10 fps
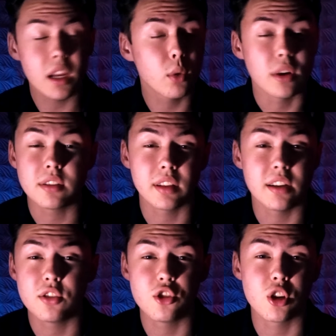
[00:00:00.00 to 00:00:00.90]
Anyways,
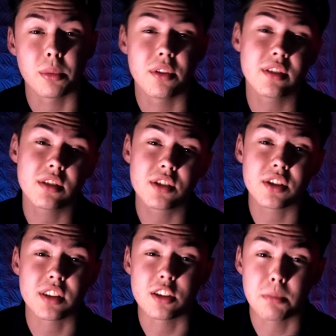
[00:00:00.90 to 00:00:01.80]
ladies and gentlemen, this is
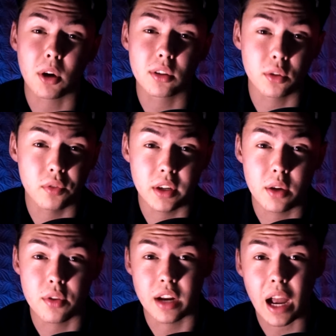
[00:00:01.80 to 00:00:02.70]
just a small little
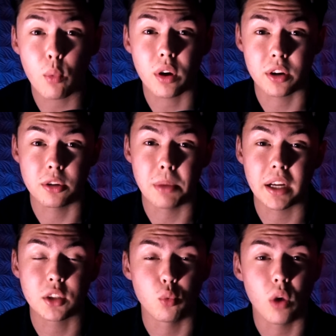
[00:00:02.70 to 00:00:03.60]
video that I wanted to
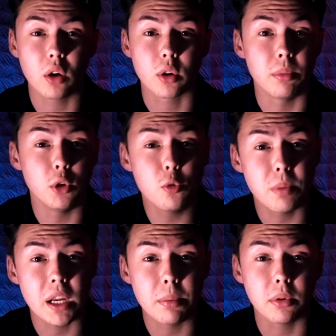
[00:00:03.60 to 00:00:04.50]
make to welcome new
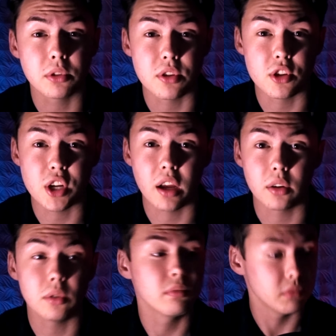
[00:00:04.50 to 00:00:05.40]
people to the
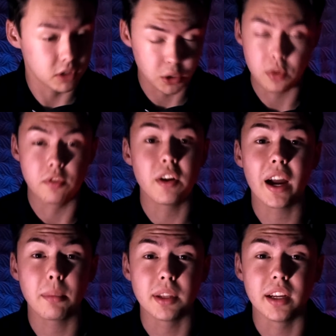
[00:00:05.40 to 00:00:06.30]
channel, to the
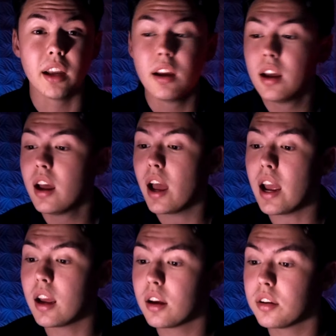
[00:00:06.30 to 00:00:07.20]
family.
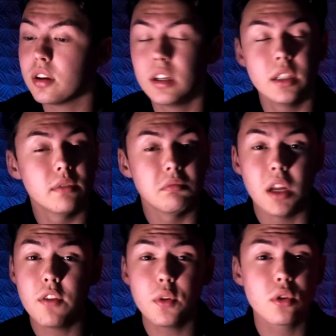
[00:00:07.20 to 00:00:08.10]
And
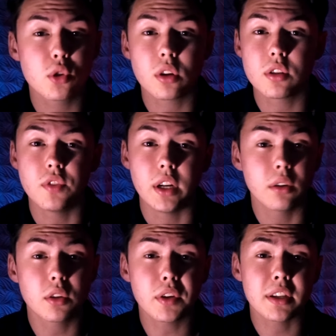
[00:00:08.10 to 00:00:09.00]
if you enjoyed this video,
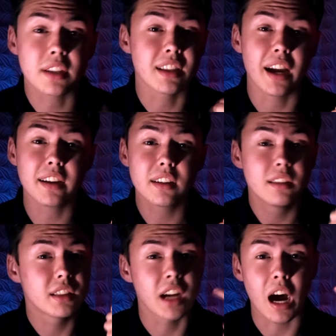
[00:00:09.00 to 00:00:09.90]
don't forget to like,
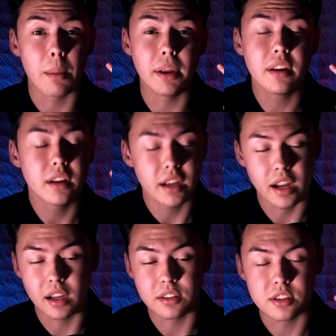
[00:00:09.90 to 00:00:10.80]
comment, and